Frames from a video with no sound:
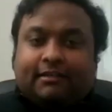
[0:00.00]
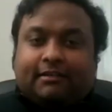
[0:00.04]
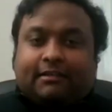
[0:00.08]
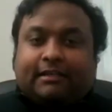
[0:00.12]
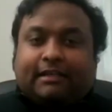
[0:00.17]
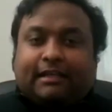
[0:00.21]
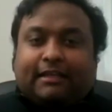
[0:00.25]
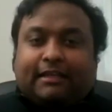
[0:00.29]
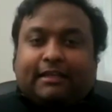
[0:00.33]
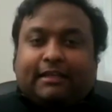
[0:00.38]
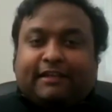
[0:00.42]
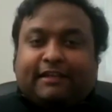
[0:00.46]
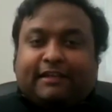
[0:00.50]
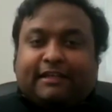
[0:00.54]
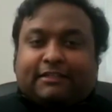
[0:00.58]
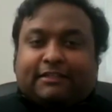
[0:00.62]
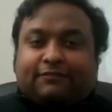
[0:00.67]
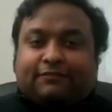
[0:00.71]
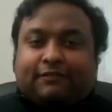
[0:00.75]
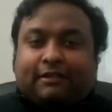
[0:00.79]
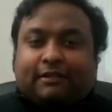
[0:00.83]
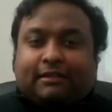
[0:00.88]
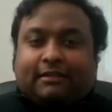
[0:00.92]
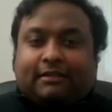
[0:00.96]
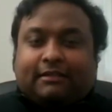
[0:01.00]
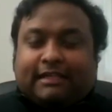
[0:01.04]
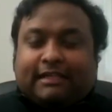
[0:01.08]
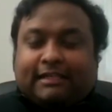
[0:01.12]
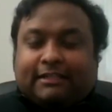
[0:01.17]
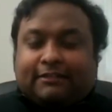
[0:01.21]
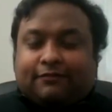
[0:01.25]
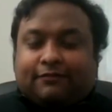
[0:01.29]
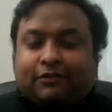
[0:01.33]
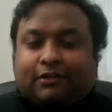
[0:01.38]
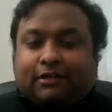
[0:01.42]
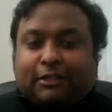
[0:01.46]
and thanks
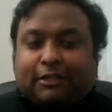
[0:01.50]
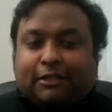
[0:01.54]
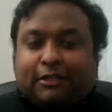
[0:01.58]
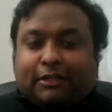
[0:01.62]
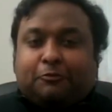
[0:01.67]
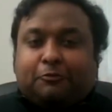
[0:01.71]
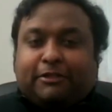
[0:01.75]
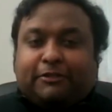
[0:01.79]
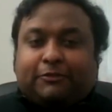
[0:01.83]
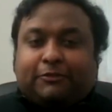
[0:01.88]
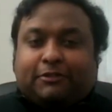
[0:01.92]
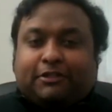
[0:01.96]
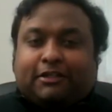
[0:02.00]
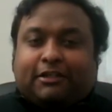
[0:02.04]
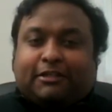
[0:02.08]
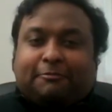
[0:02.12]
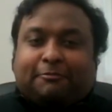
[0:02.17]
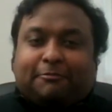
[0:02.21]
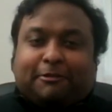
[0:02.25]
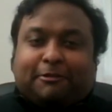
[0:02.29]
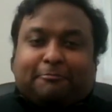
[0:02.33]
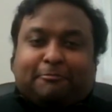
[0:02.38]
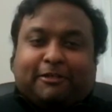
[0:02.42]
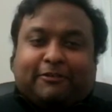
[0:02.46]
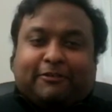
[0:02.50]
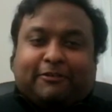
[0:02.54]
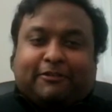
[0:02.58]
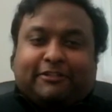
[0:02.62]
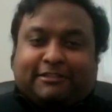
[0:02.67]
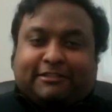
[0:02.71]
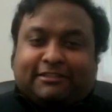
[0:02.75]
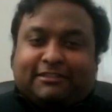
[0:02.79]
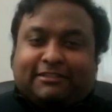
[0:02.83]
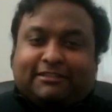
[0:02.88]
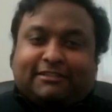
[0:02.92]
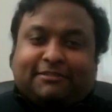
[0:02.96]
for allowing me to talk about my
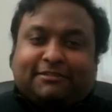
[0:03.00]
research.